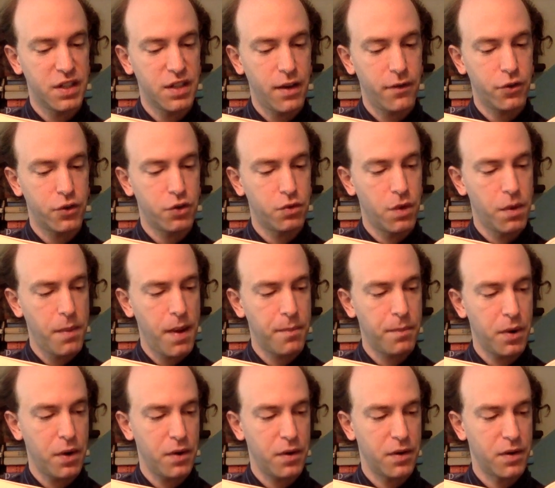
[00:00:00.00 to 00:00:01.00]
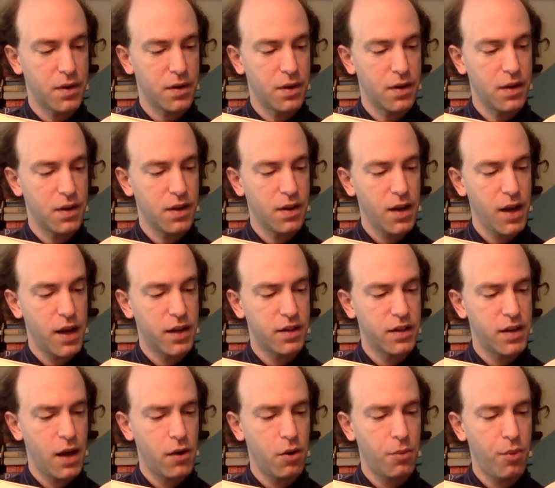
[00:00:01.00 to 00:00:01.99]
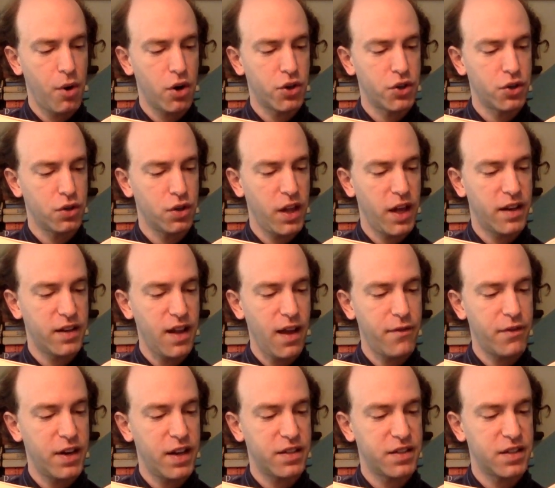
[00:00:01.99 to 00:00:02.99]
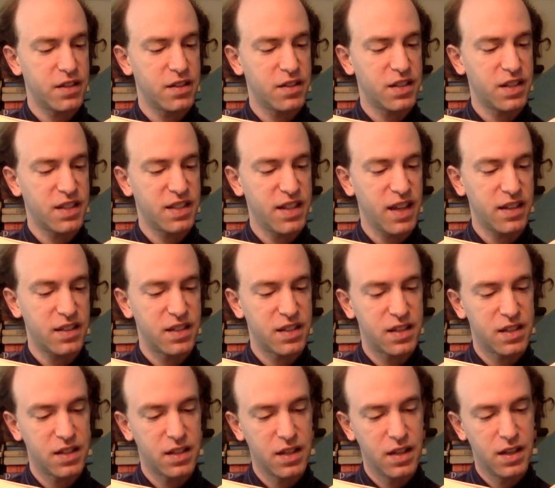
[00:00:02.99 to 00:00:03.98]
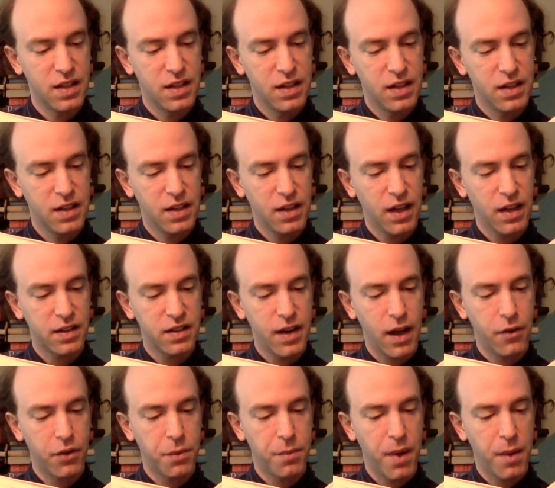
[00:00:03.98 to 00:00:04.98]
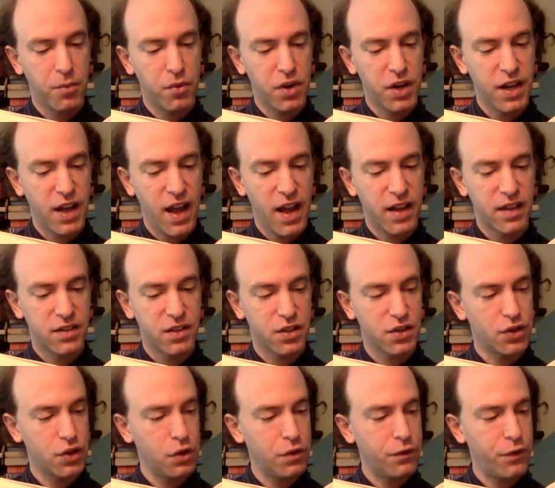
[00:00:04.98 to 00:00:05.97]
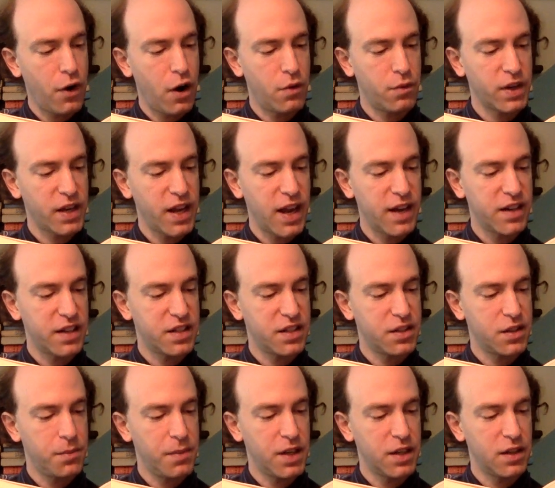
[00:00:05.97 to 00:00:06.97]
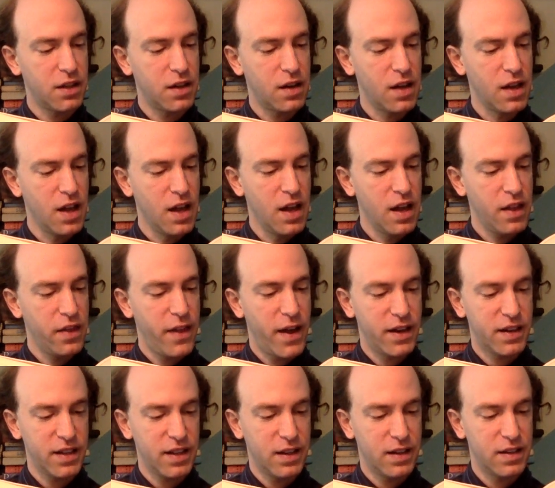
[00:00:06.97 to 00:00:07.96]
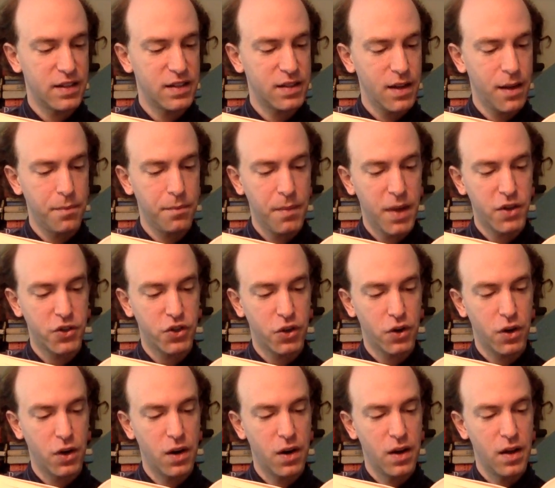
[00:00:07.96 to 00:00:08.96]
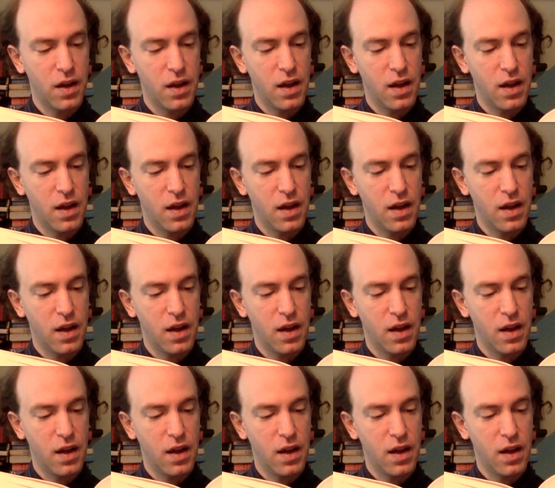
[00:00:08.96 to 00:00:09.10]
endeavor to remember. And now a partial and evanescent success. And now the memory has so far regained its dominion that in some measure